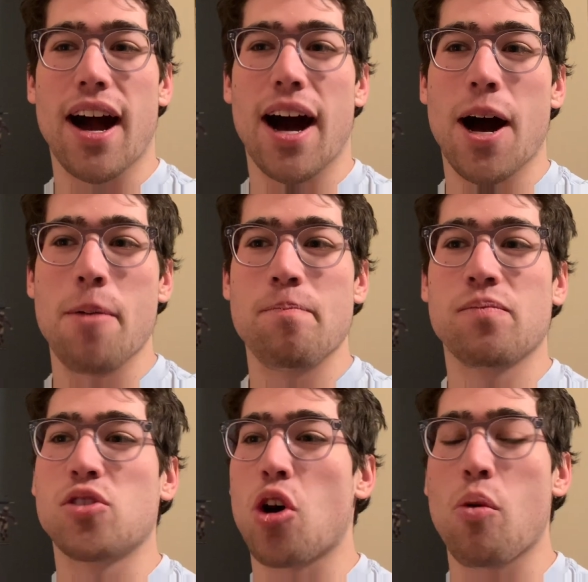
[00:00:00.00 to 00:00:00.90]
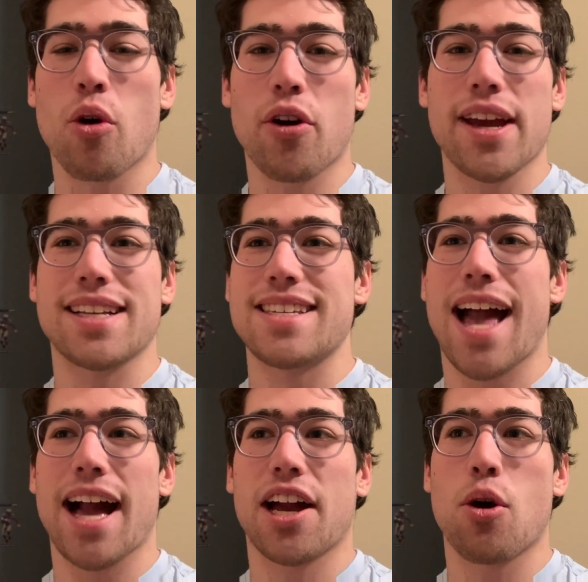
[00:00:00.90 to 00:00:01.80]
Um, don't worry. It's
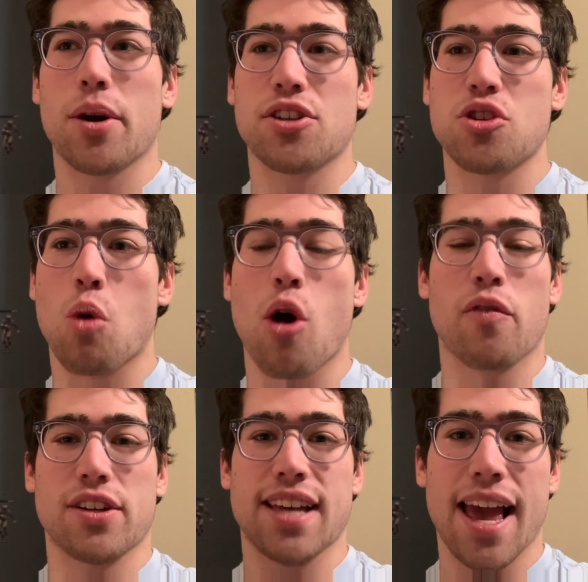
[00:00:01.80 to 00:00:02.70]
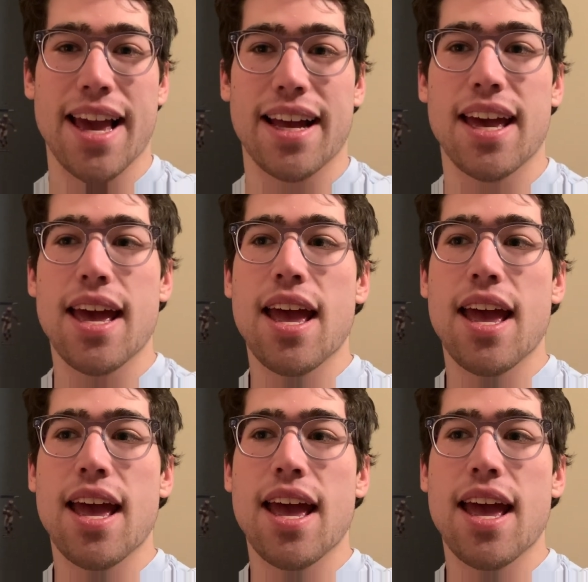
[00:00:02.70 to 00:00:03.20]
not going to overtake